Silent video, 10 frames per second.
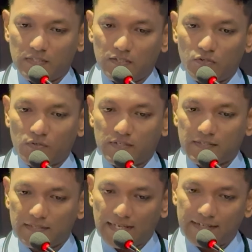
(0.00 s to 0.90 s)
look
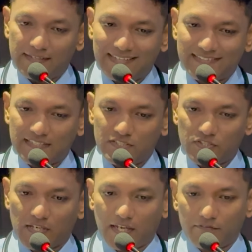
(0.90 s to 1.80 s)
at the
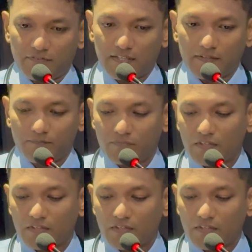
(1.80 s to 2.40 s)
ECG carefully.